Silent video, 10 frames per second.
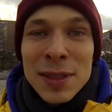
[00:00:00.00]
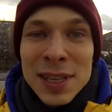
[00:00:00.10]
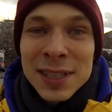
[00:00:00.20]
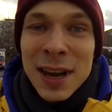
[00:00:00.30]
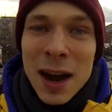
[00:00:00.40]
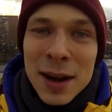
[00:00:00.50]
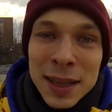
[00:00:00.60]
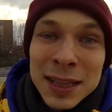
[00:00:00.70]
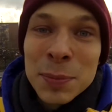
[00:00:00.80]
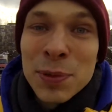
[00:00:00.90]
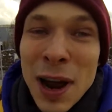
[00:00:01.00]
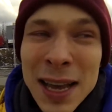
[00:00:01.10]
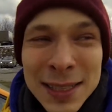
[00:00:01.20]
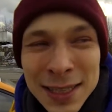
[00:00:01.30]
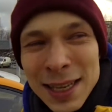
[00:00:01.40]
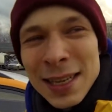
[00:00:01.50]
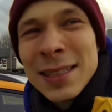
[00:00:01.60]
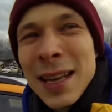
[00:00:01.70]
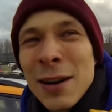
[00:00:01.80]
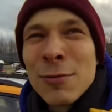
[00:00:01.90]
this car that the price
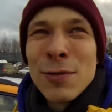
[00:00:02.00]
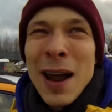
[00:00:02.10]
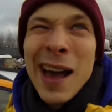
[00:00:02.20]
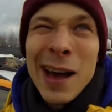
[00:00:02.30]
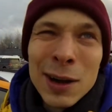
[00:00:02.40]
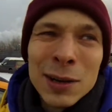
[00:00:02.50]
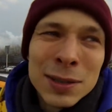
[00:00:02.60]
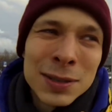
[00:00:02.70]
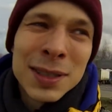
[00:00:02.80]
is around